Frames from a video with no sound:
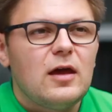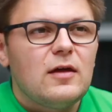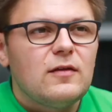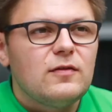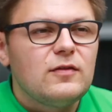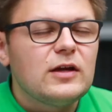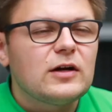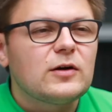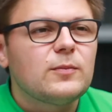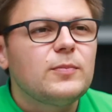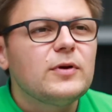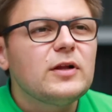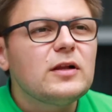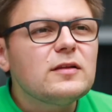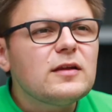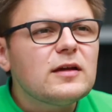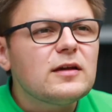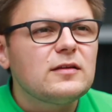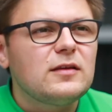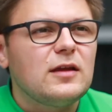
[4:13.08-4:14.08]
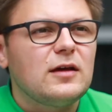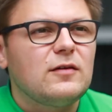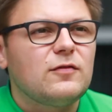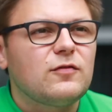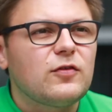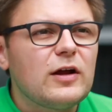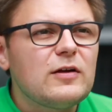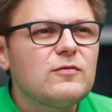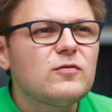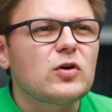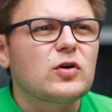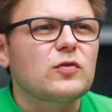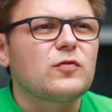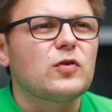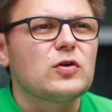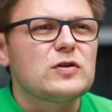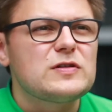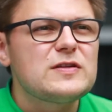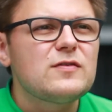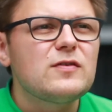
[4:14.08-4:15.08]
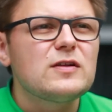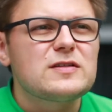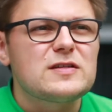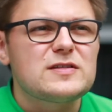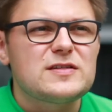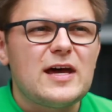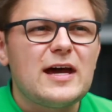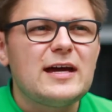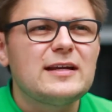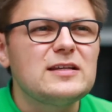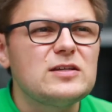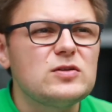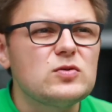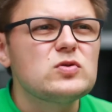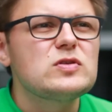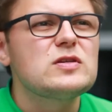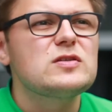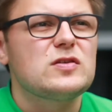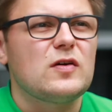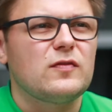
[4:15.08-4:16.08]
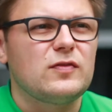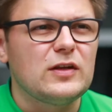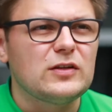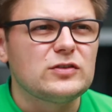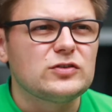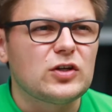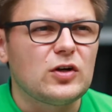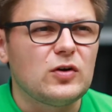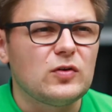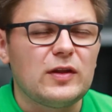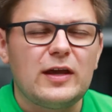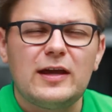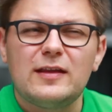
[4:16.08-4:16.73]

We are building the framework for civil society uses of the drone,